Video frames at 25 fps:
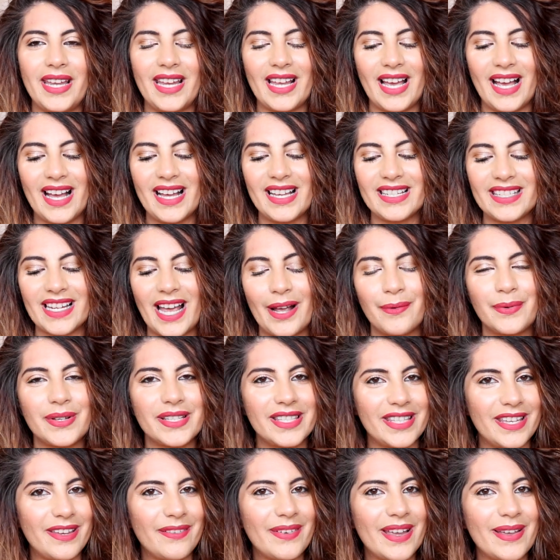me, and I will
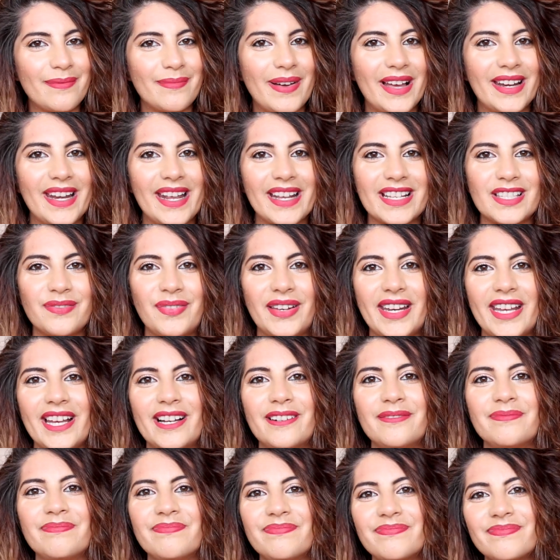see you in my next
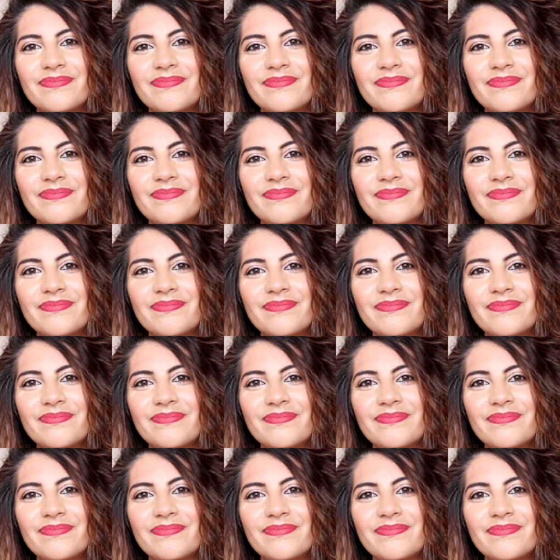video.